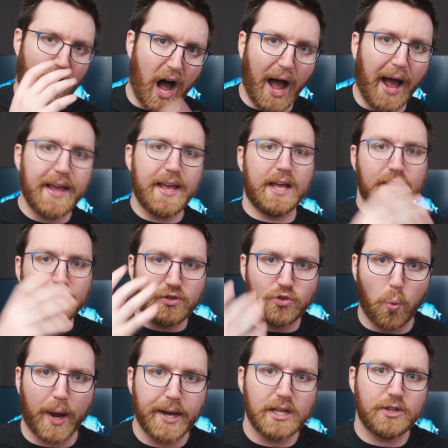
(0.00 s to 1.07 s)
high-end
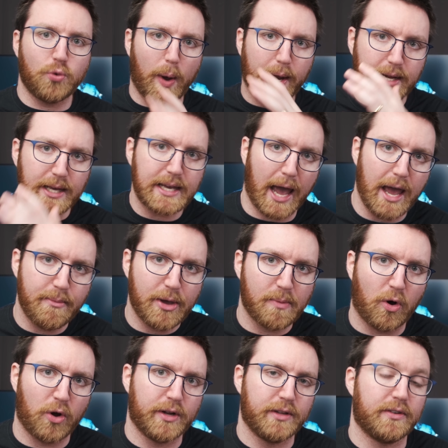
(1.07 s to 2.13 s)
2020 gaming
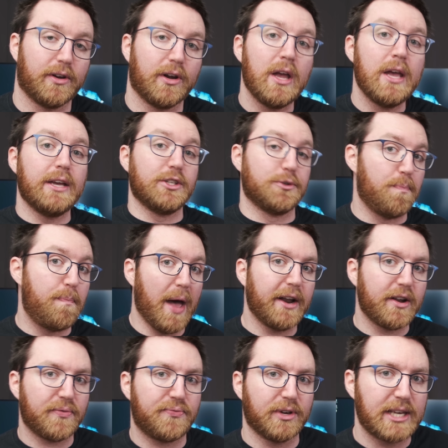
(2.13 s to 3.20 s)
monitor is
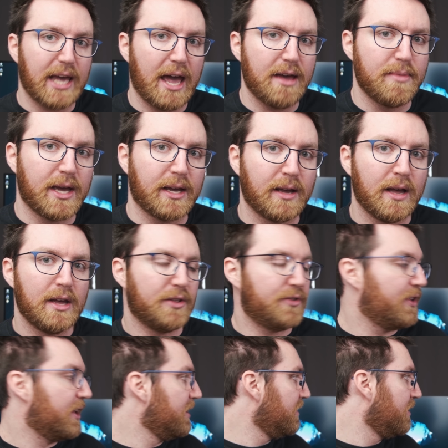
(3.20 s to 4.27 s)
better for gaming
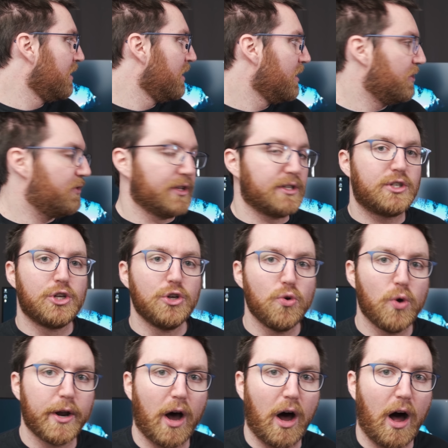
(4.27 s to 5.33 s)
than the
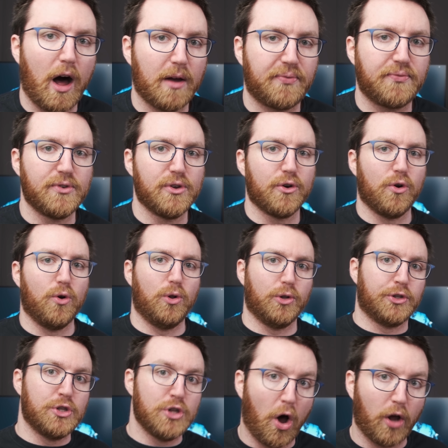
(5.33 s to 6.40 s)
two and a half year
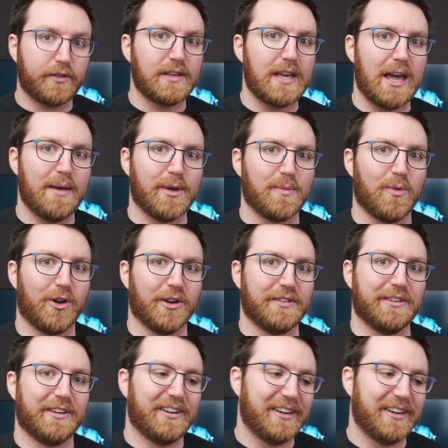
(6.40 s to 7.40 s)
old not gaming monitor.